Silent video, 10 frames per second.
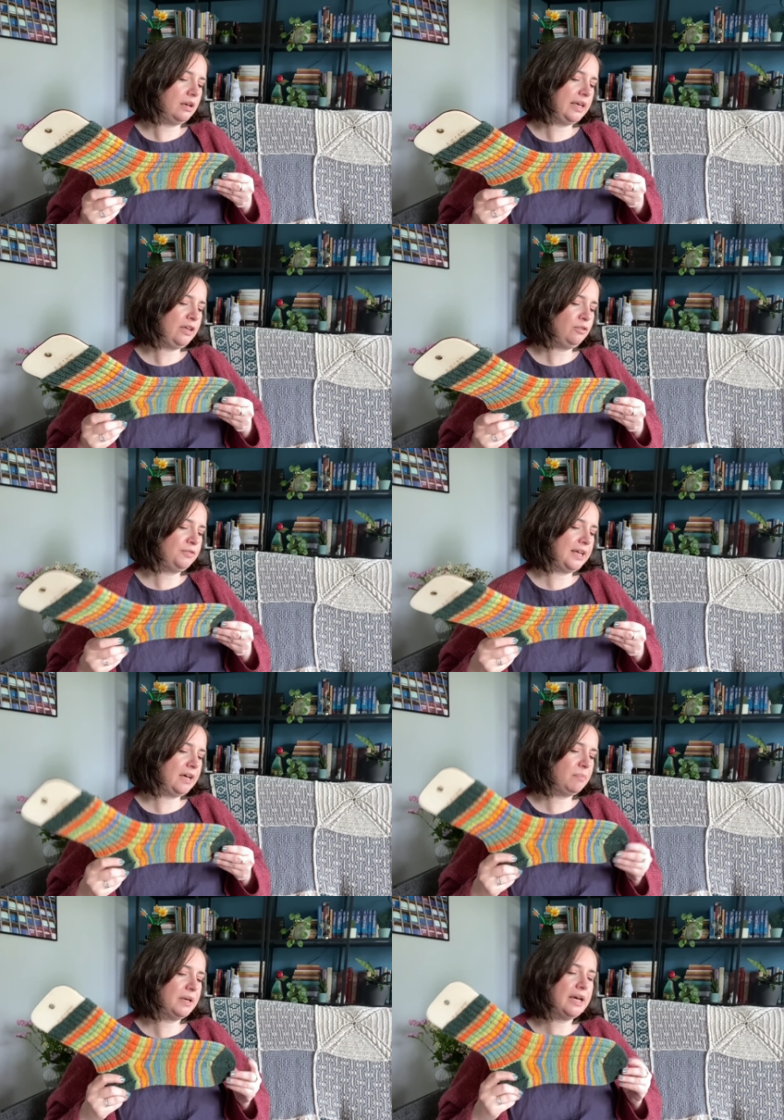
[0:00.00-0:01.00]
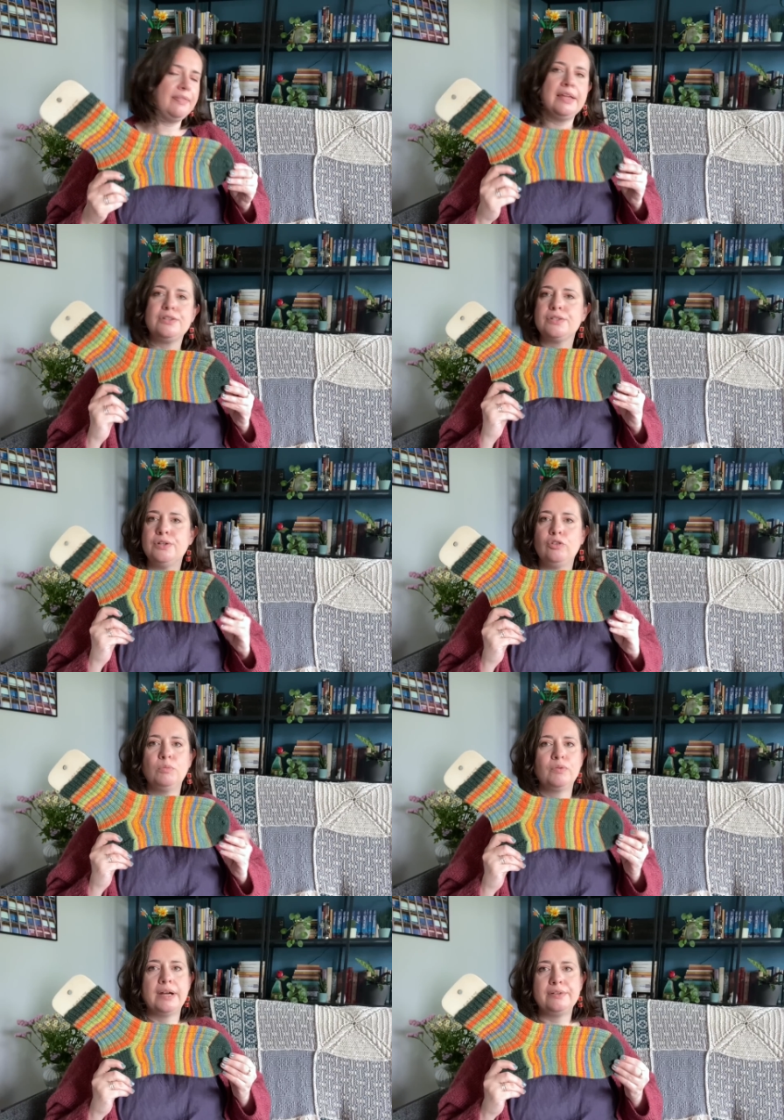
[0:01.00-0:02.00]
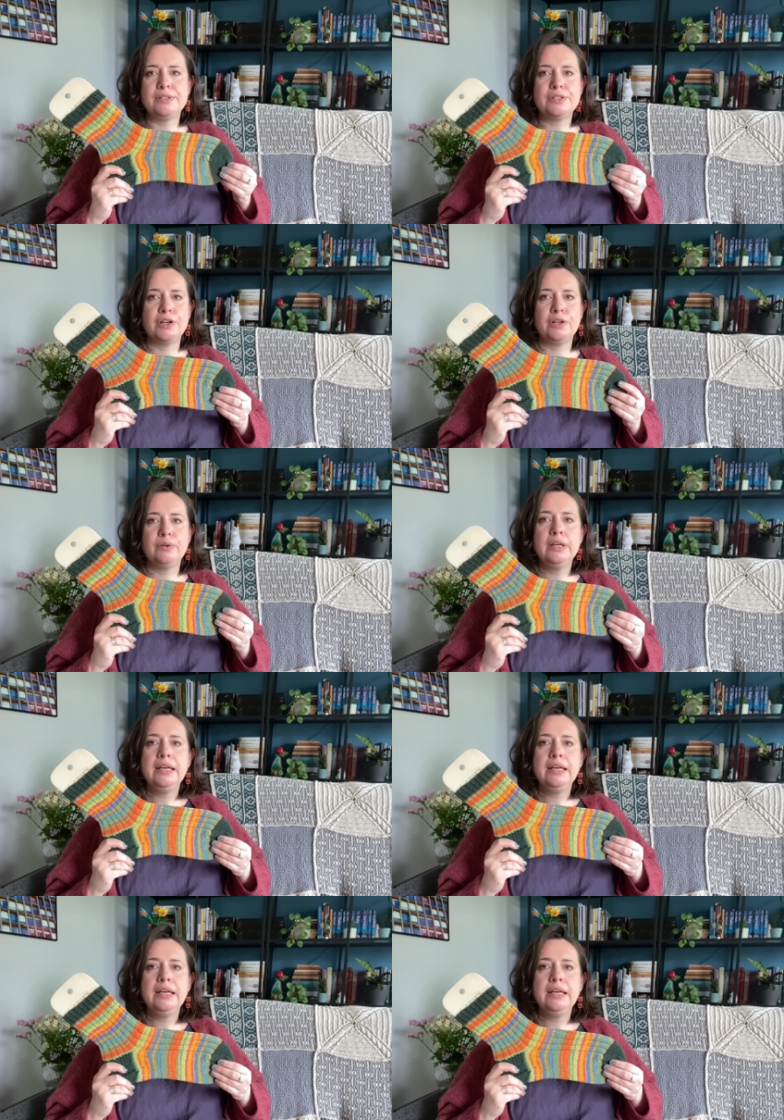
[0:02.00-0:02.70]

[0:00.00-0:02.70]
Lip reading: heel flap, and then just a normal rounded toe.